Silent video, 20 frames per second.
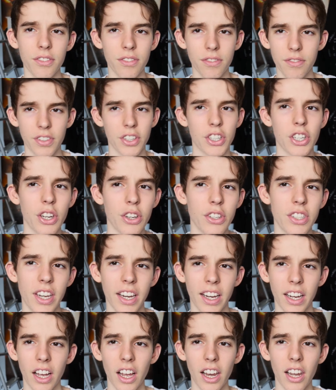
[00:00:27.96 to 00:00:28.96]
for
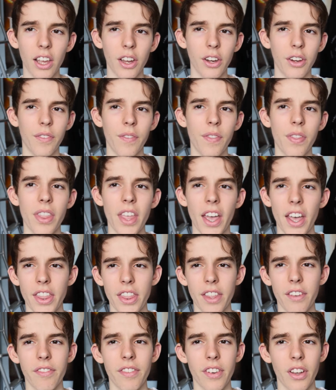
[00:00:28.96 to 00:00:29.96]
shooting alone and
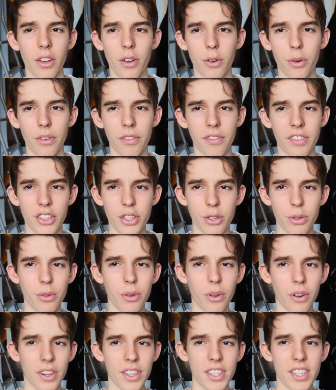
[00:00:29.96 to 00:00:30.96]
the visual
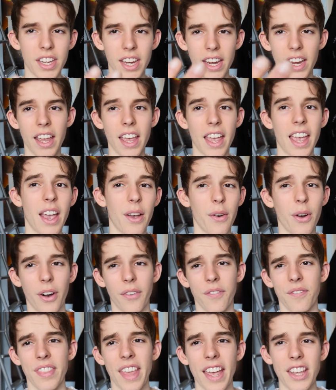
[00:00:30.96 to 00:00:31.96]
quality, well,
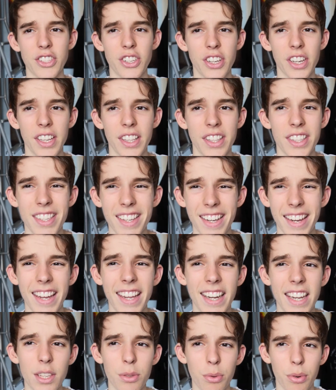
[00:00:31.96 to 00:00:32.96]
as you can see,
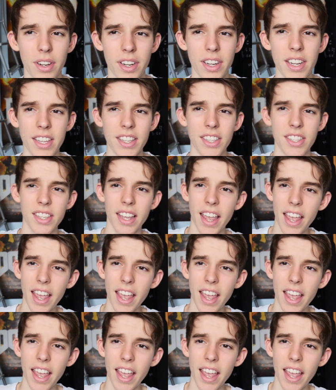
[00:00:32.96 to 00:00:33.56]
it is what it is.